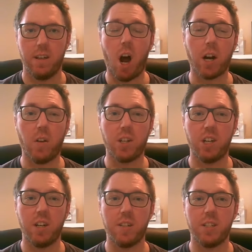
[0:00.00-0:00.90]
I got the
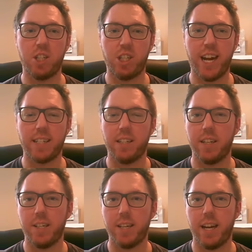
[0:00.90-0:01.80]
chance to chat to
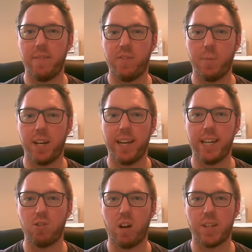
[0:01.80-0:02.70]
Nissan Formula
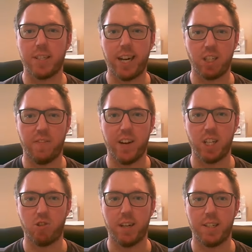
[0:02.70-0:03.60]
E driver Sacha
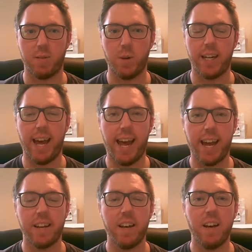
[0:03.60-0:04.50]
Fenestraz this week
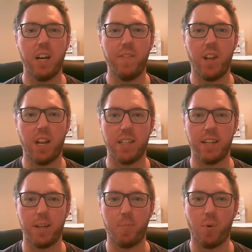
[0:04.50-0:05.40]
ahead of the
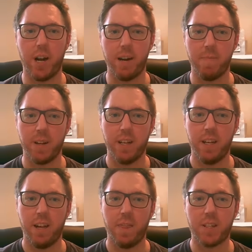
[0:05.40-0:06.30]
London E Prix.
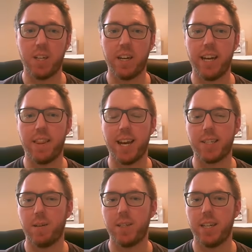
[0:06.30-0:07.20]
The circuit at the
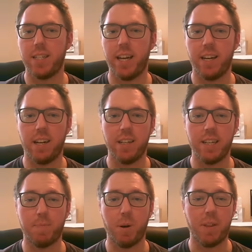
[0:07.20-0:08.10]
Excel Centre in London
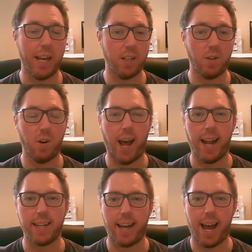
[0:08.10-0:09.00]
is both indoor
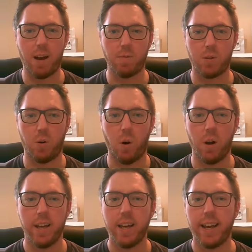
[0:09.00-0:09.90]
and outdoor.
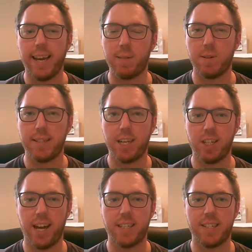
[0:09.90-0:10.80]
Here's what
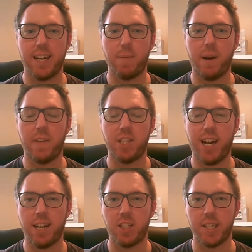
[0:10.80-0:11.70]
Sacha had to say about the
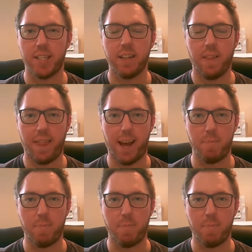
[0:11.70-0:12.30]
challenges that